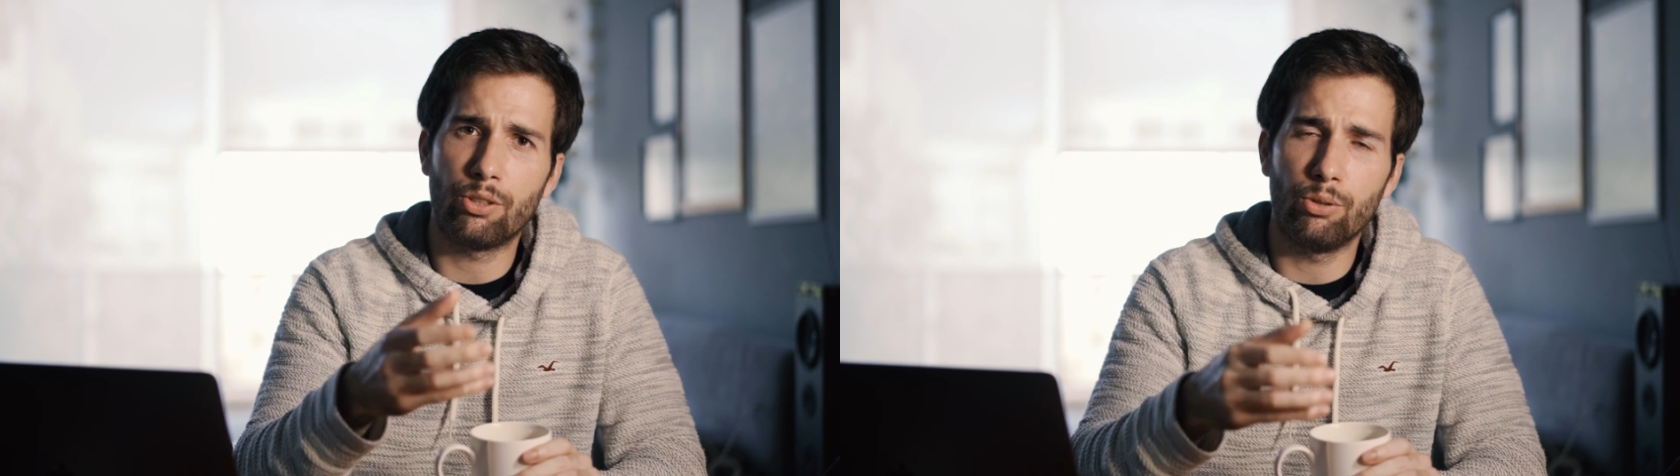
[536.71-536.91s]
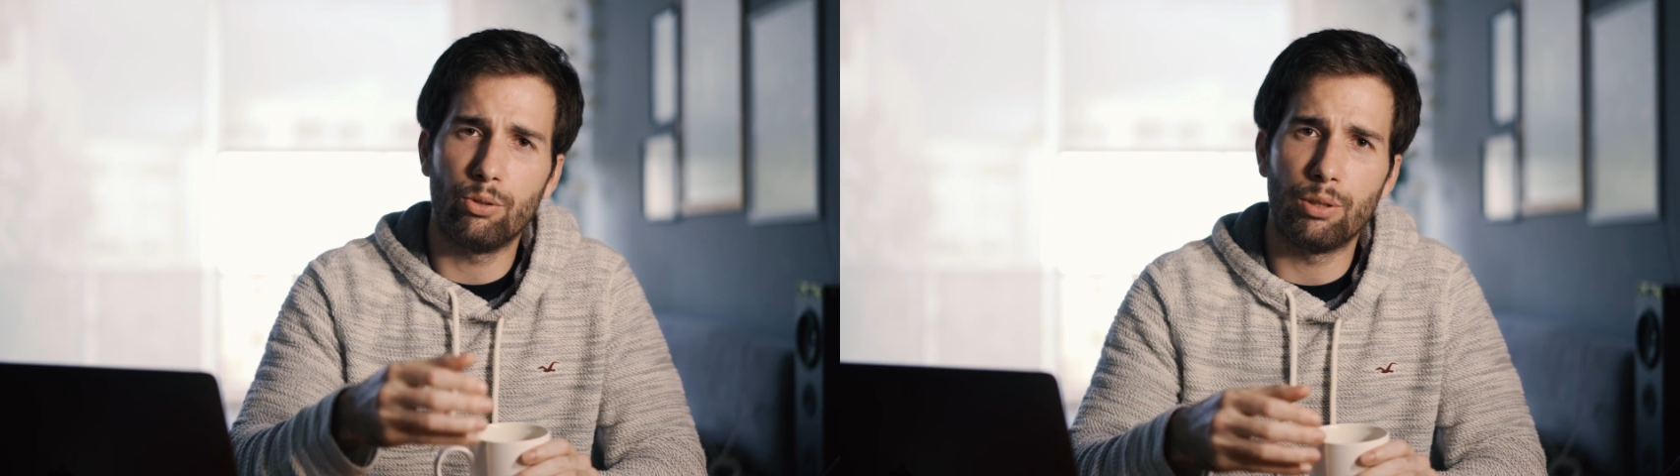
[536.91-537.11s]

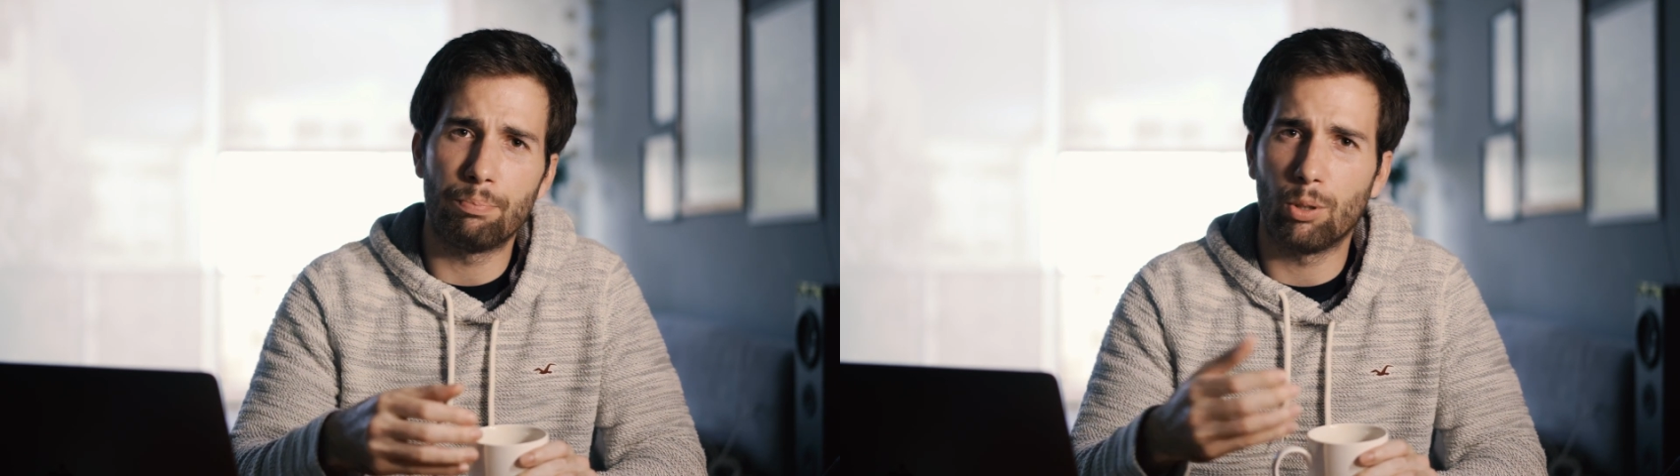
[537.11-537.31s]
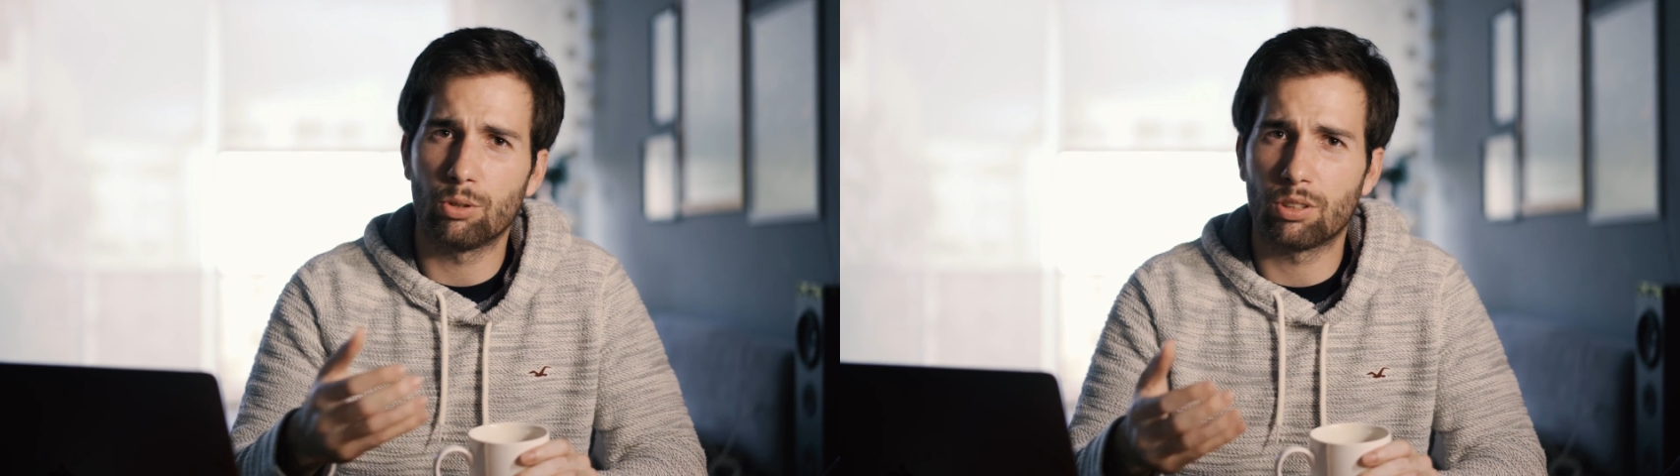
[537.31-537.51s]
to
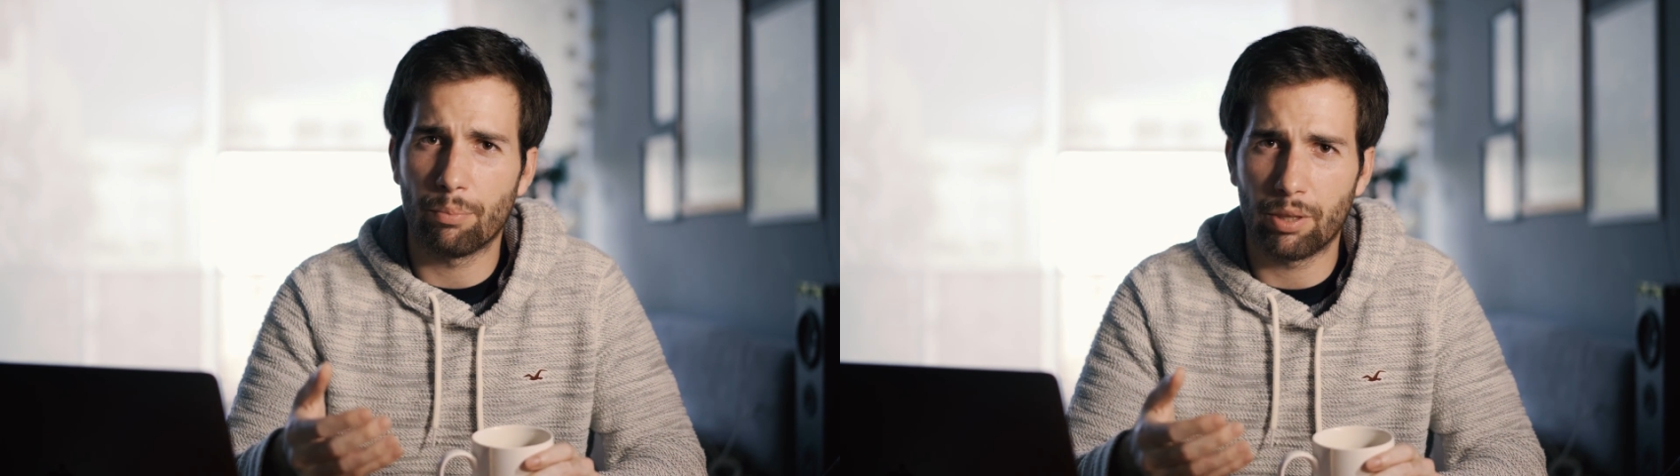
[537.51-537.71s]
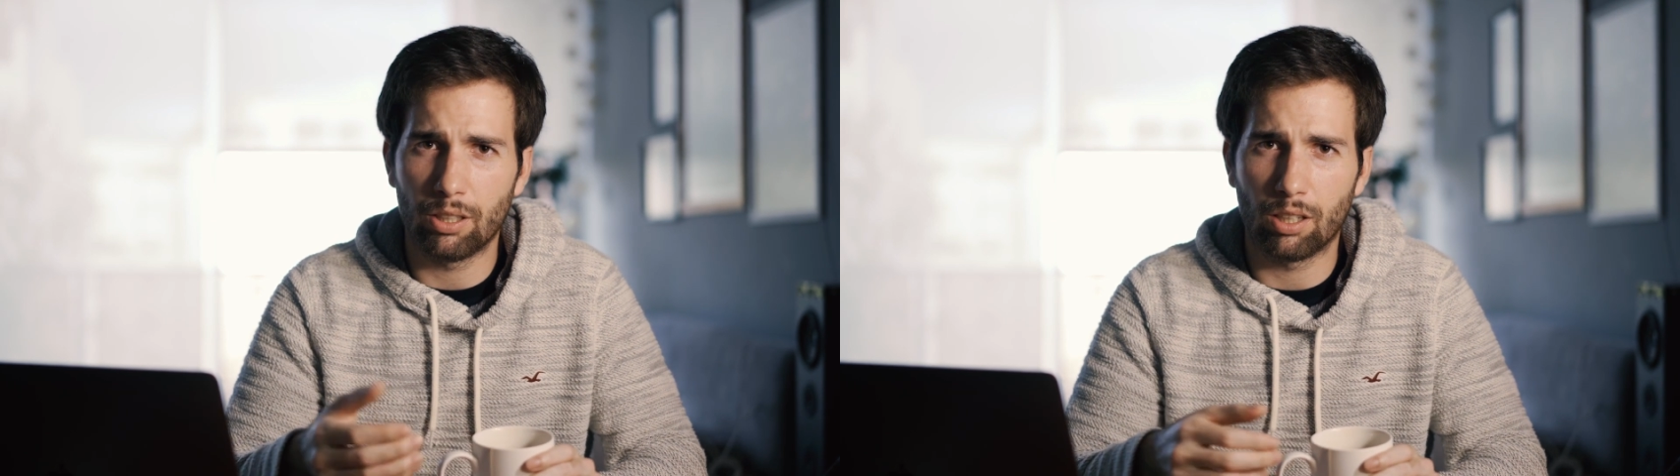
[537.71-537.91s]
impose
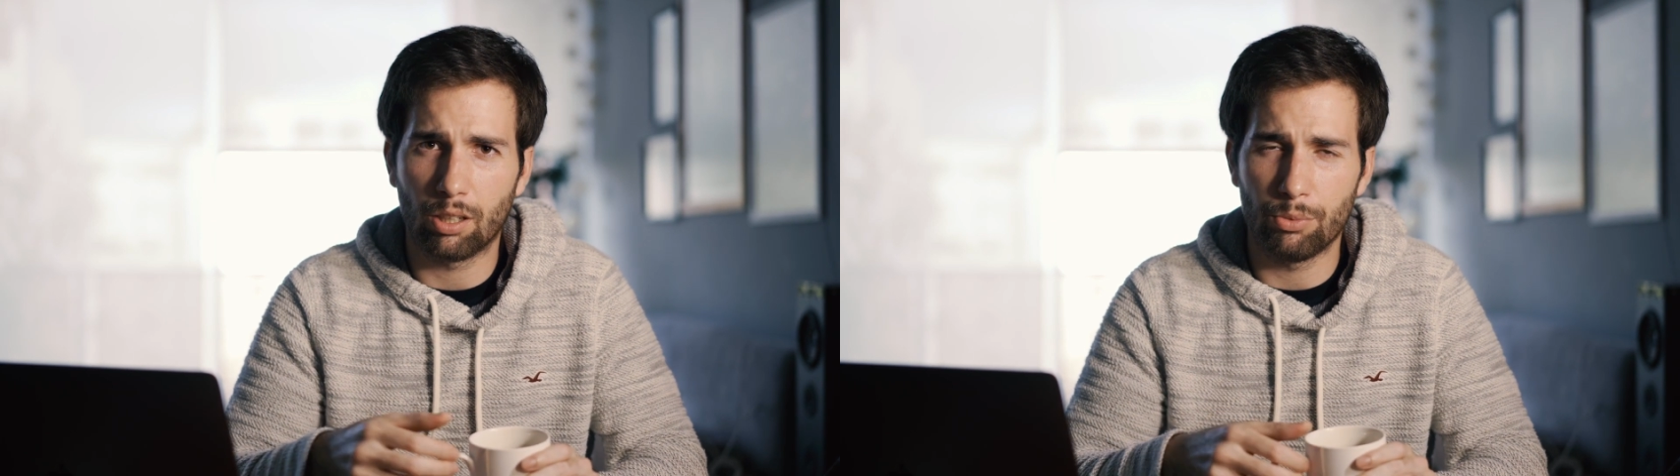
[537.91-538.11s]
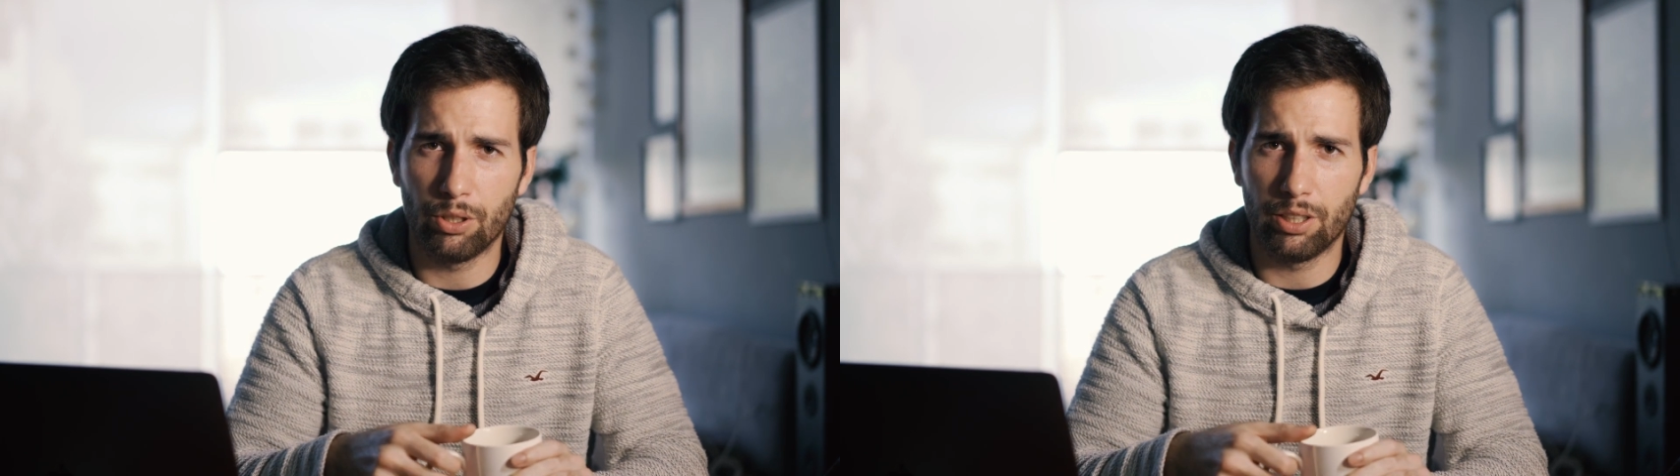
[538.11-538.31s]
something on a
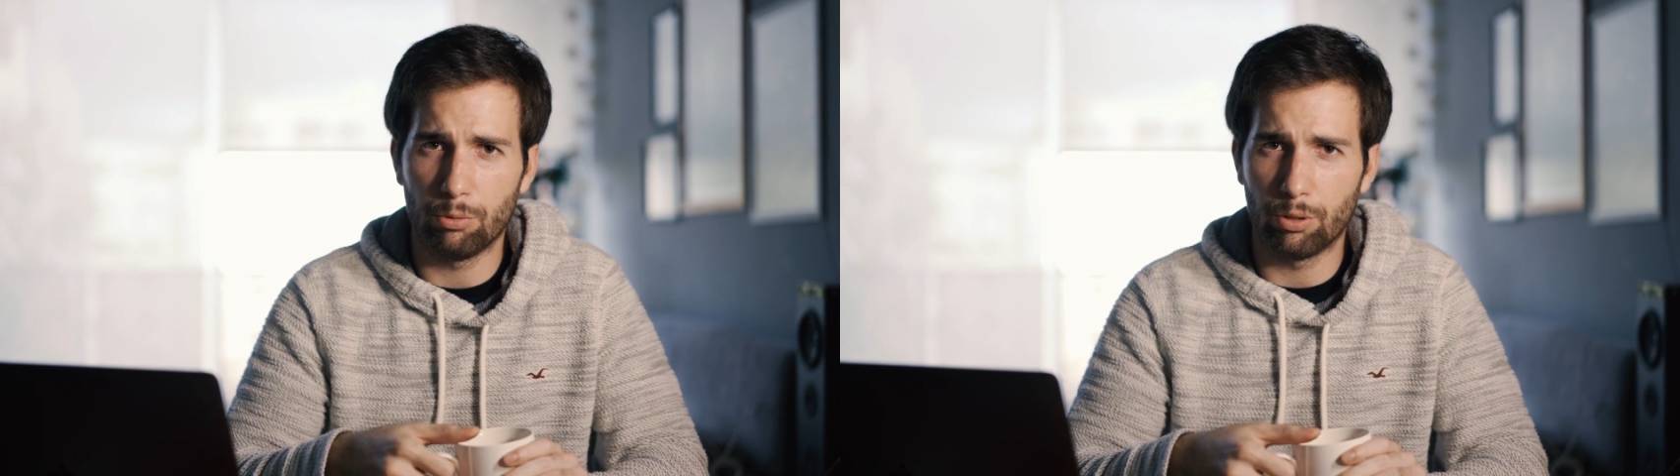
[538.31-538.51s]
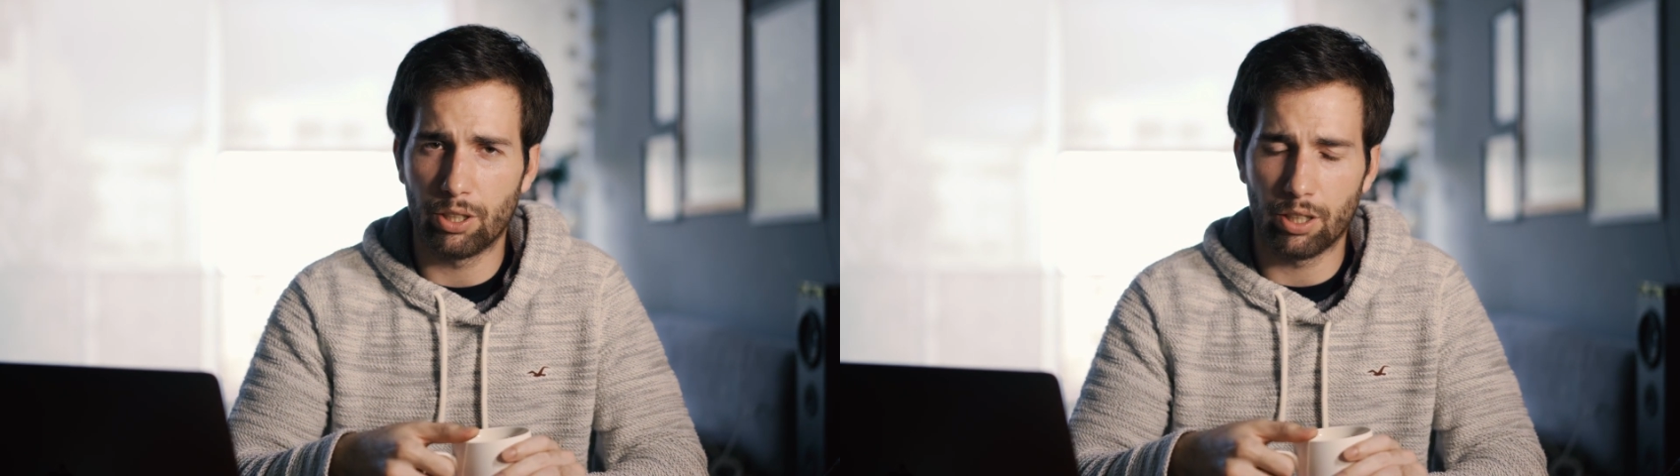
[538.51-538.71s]
community
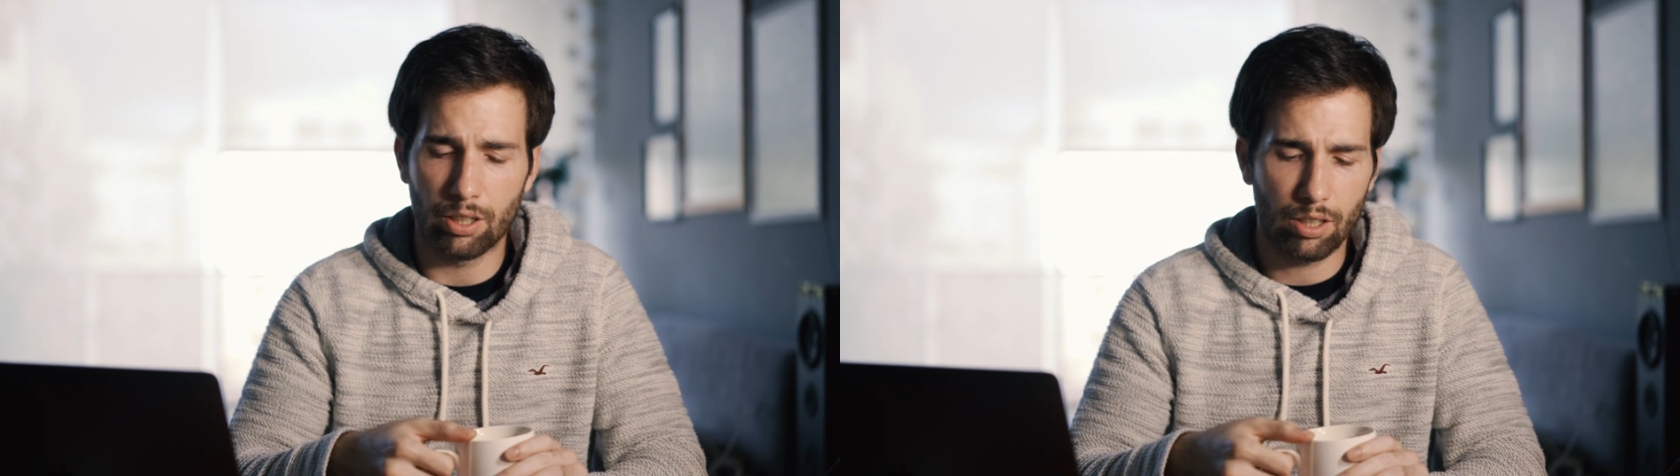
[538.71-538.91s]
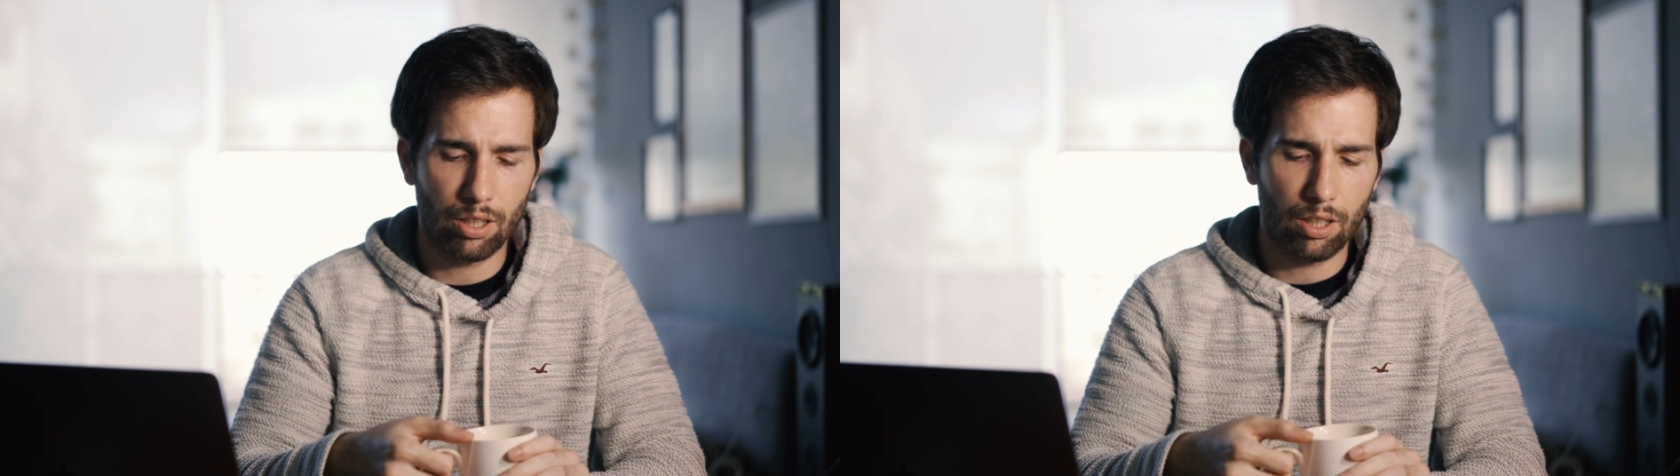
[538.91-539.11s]
where